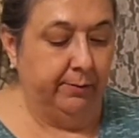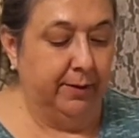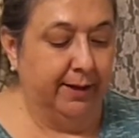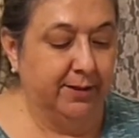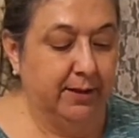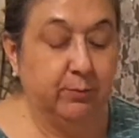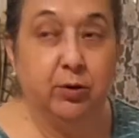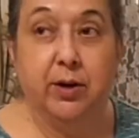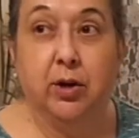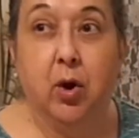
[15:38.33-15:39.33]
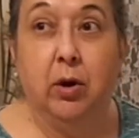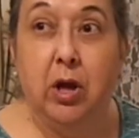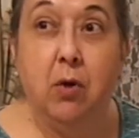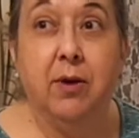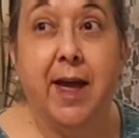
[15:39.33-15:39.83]
Like I said, I'm trying to go
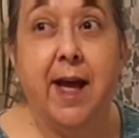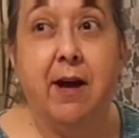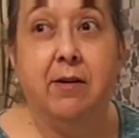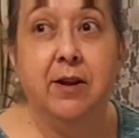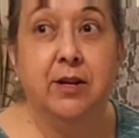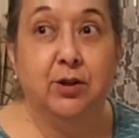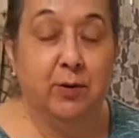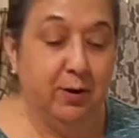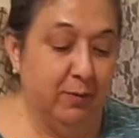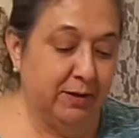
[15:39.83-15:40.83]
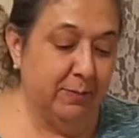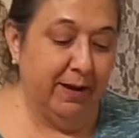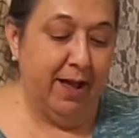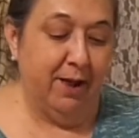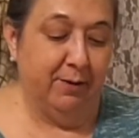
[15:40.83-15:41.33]
low-cal, trying to watch my
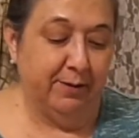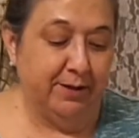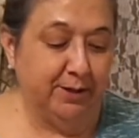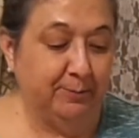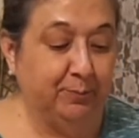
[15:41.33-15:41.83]
calories.